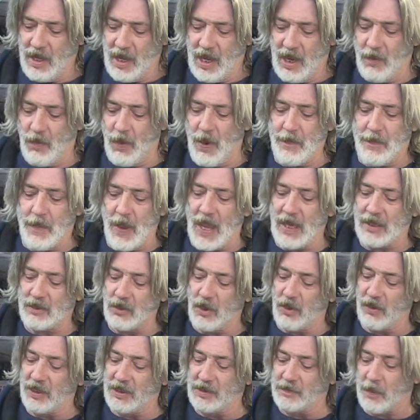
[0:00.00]
And we packed
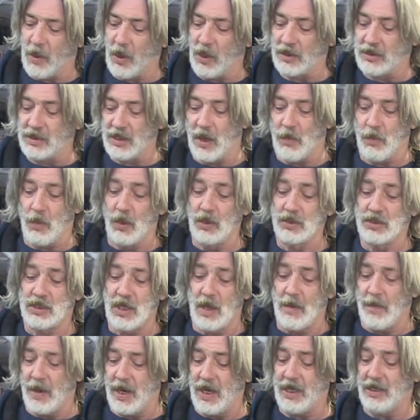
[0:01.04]
all these parts up. Well,
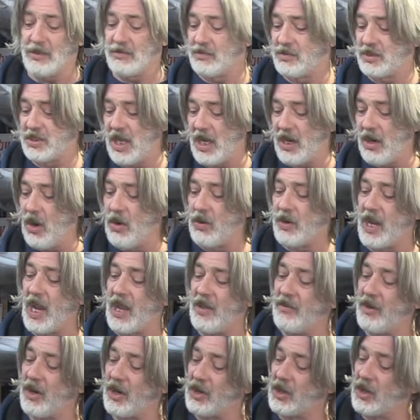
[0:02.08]
somebody said,
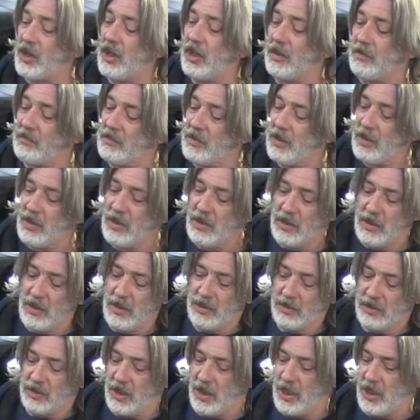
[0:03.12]
okay, they're good.
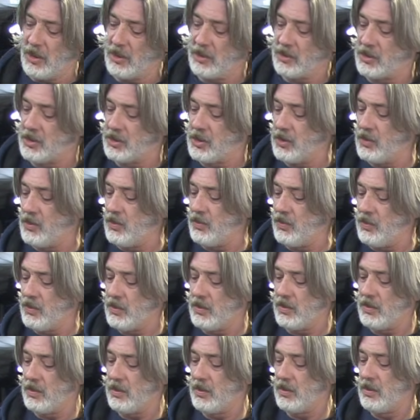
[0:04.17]
So there's two,
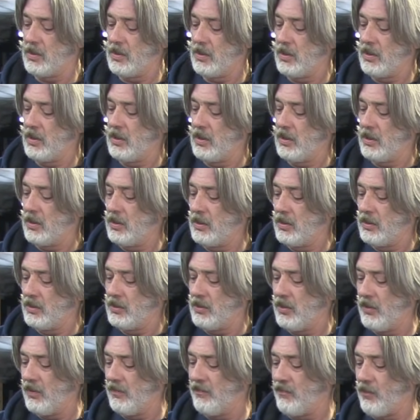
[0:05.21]

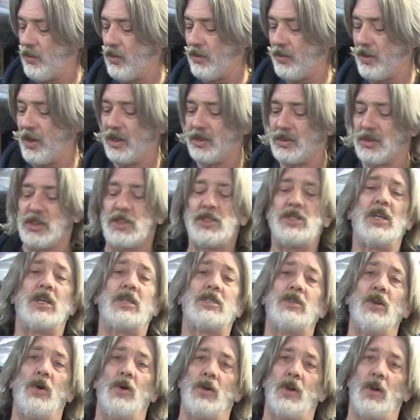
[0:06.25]
four, there's a
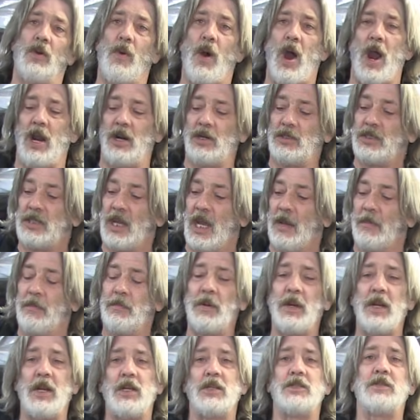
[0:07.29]
6-cylinder wire set.
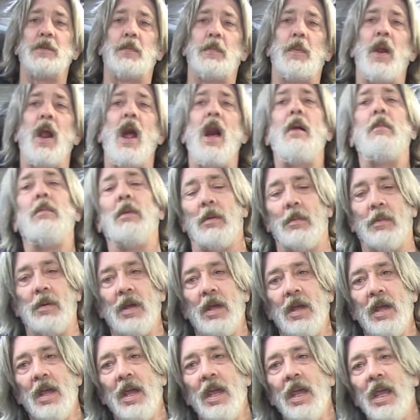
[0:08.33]
But here's the problem.
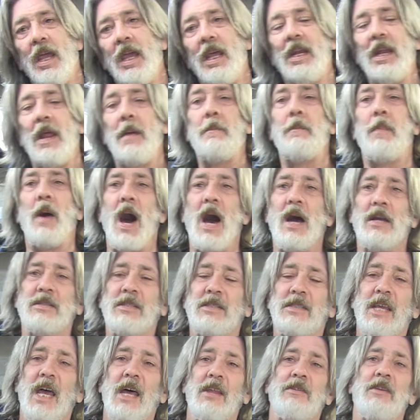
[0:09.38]
In them
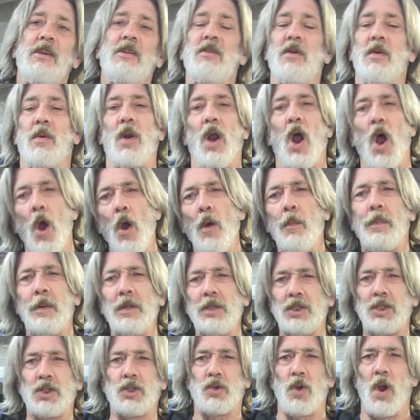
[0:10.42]
boxes out there that were
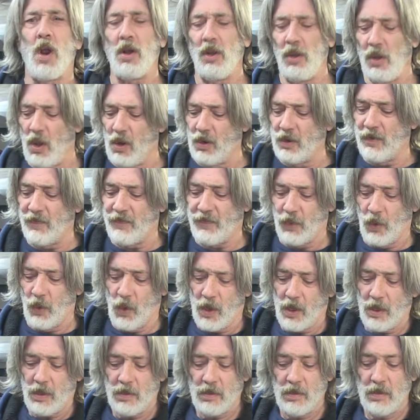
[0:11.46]
open, strung along the
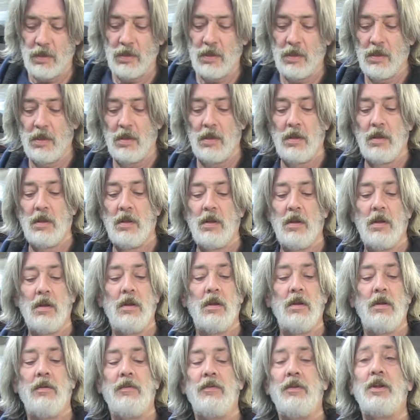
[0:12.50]
floor,
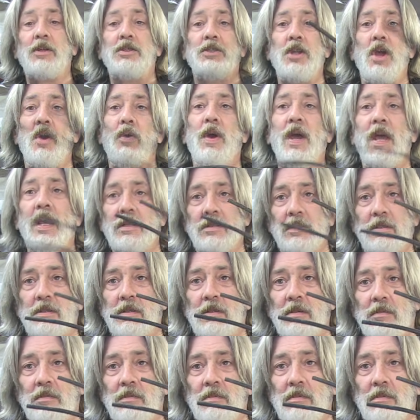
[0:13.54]
there's no ends.